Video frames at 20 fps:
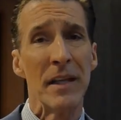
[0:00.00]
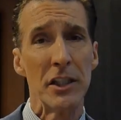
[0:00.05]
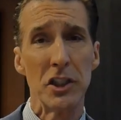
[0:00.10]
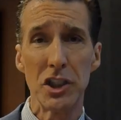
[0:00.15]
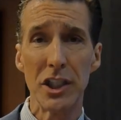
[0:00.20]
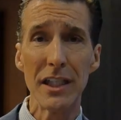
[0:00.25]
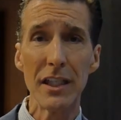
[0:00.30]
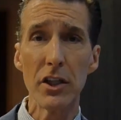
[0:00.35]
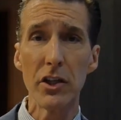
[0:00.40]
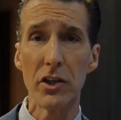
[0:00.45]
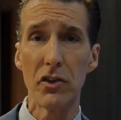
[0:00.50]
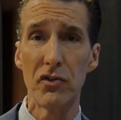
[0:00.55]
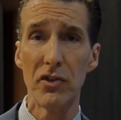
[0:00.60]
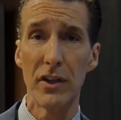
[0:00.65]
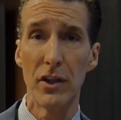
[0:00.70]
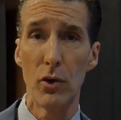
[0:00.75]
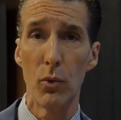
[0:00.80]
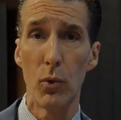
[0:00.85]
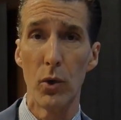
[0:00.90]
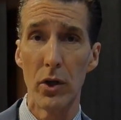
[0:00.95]
she looks
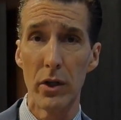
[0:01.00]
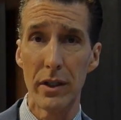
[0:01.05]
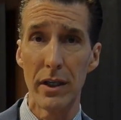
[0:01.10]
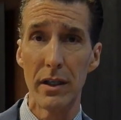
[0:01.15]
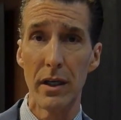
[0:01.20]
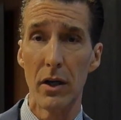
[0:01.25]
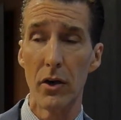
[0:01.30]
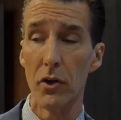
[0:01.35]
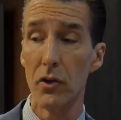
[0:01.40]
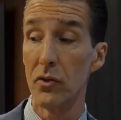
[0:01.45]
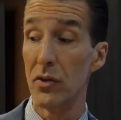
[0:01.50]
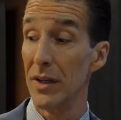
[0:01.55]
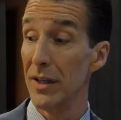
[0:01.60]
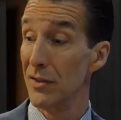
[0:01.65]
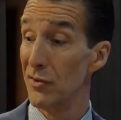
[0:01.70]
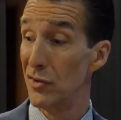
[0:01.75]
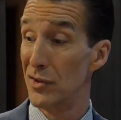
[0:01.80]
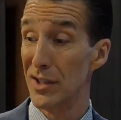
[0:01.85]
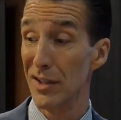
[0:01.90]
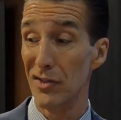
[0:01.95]
at her work and goes,
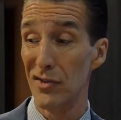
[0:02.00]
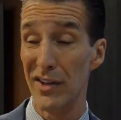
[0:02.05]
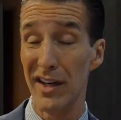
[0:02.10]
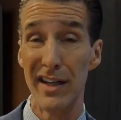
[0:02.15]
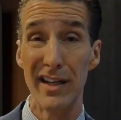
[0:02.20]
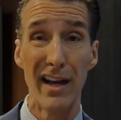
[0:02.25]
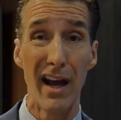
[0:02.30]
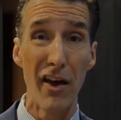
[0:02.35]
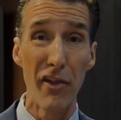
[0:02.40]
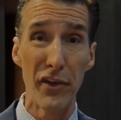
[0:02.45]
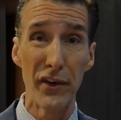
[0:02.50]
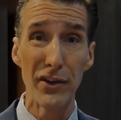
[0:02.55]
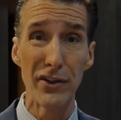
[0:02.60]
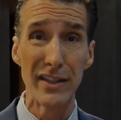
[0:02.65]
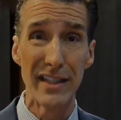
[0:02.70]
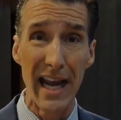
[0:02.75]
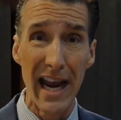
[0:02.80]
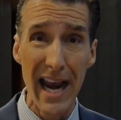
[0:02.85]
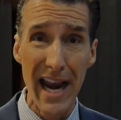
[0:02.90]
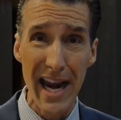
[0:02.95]
it's just another
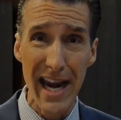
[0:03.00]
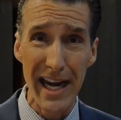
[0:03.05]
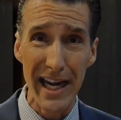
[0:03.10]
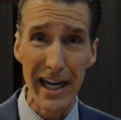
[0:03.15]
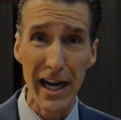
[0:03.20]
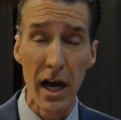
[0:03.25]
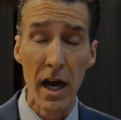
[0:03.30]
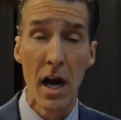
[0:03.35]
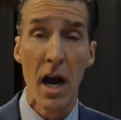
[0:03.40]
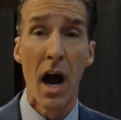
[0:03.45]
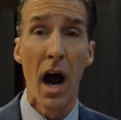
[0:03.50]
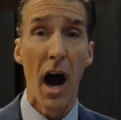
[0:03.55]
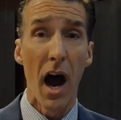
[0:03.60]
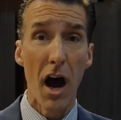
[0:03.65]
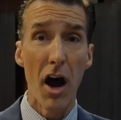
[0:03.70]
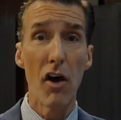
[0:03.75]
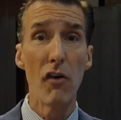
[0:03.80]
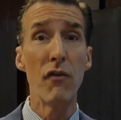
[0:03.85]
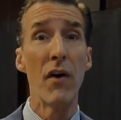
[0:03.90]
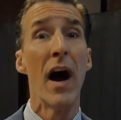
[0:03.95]
day
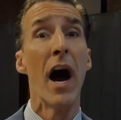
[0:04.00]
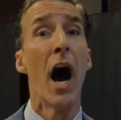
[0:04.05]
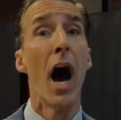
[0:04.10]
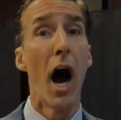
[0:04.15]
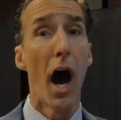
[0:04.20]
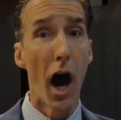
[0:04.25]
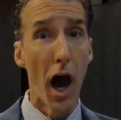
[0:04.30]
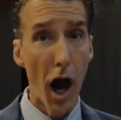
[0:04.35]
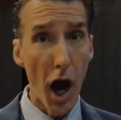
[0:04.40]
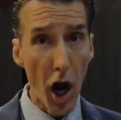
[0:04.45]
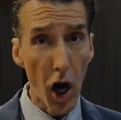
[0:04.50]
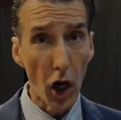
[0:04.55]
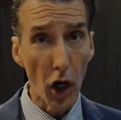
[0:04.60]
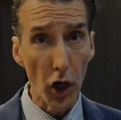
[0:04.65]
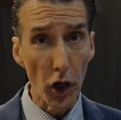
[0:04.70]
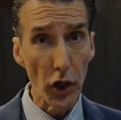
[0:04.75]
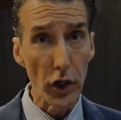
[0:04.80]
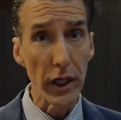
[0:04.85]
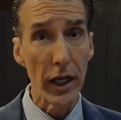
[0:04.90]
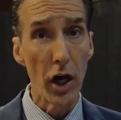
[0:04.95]
of
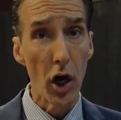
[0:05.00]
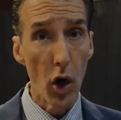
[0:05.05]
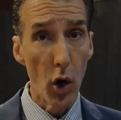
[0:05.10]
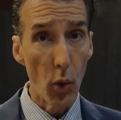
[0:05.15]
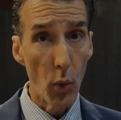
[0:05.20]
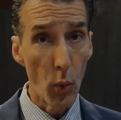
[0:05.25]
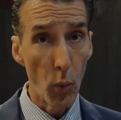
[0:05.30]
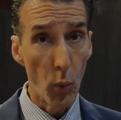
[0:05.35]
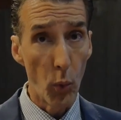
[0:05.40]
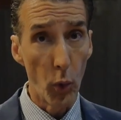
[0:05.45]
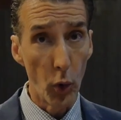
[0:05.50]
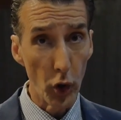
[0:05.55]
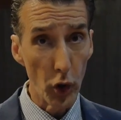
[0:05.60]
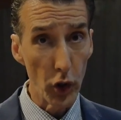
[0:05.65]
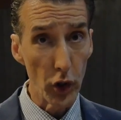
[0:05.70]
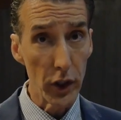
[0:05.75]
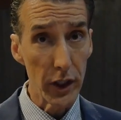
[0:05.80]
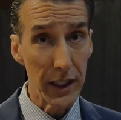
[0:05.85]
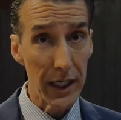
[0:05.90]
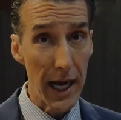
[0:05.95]
hard
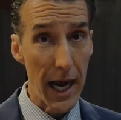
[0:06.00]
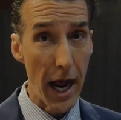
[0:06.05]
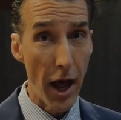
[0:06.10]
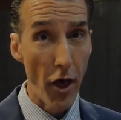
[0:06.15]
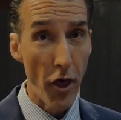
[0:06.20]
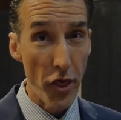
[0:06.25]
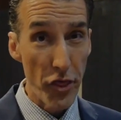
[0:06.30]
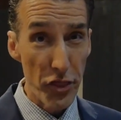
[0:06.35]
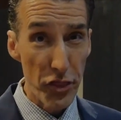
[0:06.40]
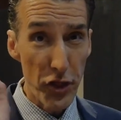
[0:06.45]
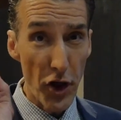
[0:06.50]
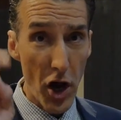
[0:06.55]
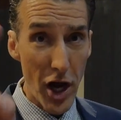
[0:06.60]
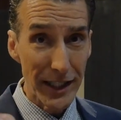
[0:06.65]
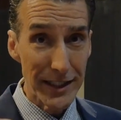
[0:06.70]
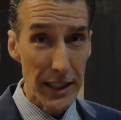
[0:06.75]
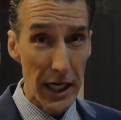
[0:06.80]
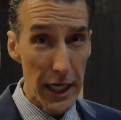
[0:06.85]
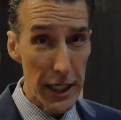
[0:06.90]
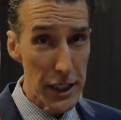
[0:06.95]
work. A
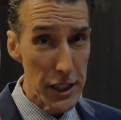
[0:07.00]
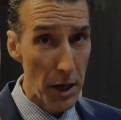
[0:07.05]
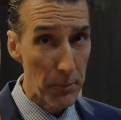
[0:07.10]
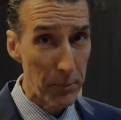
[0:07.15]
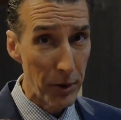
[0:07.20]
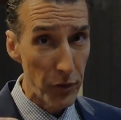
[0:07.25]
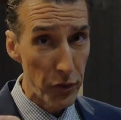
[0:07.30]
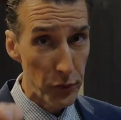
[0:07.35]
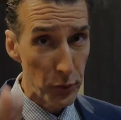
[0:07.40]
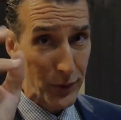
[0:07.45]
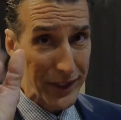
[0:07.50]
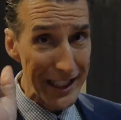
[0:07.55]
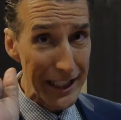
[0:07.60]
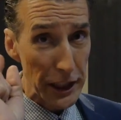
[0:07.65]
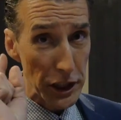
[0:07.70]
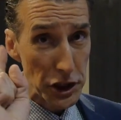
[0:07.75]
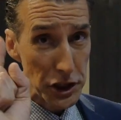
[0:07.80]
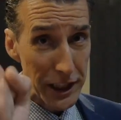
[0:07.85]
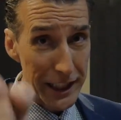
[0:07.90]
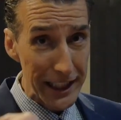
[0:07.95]
thought. Number
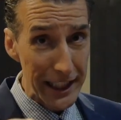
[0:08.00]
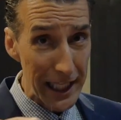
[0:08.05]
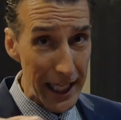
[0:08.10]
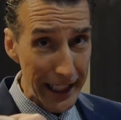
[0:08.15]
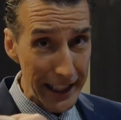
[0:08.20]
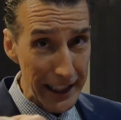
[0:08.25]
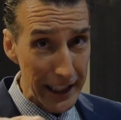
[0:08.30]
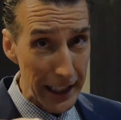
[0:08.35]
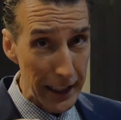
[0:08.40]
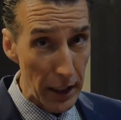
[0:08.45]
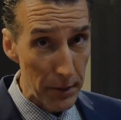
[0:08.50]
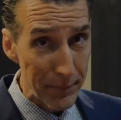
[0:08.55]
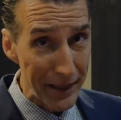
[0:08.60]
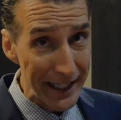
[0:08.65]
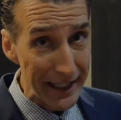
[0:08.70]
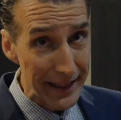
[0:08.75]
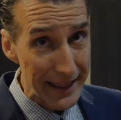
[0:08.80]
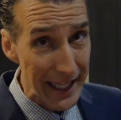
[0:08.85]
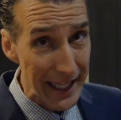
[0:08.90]
three, she'd like you to be